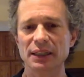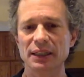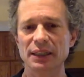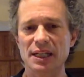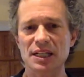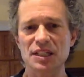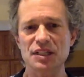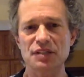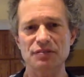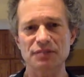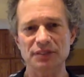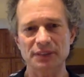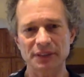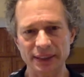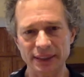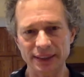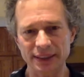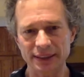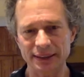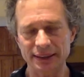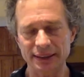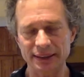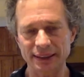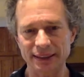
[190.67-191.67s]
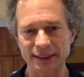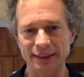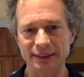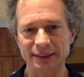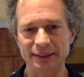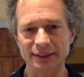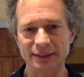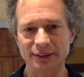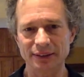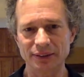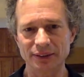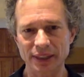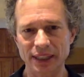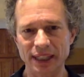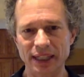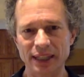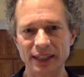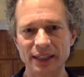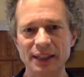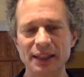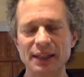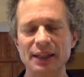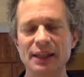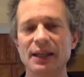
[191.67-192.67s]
its validity, okay?